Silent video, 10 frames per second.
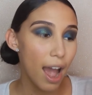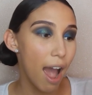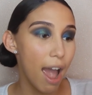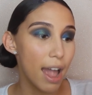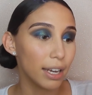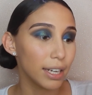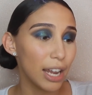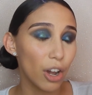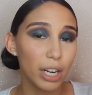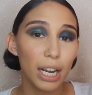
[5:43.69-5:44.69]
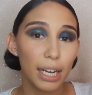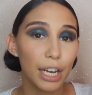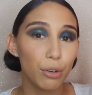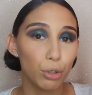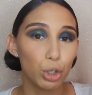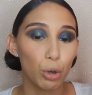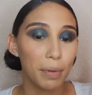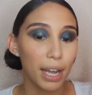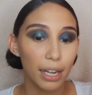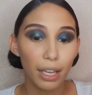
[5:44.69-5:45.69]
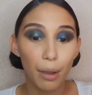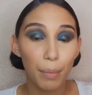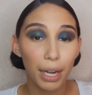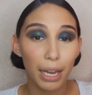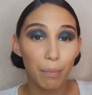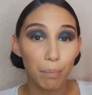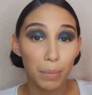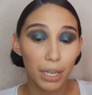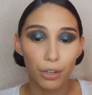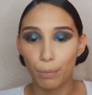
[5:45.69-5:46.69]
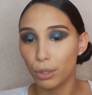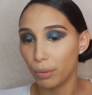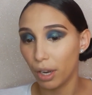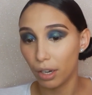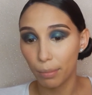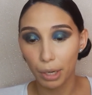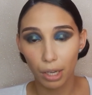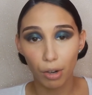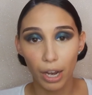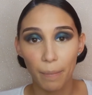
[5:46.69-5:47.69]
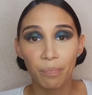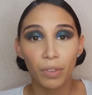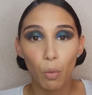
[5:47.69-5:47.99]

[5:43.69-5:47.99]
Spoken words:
and I got it in light neutral, but I think I'm a light medium, to be honest, but it's okay.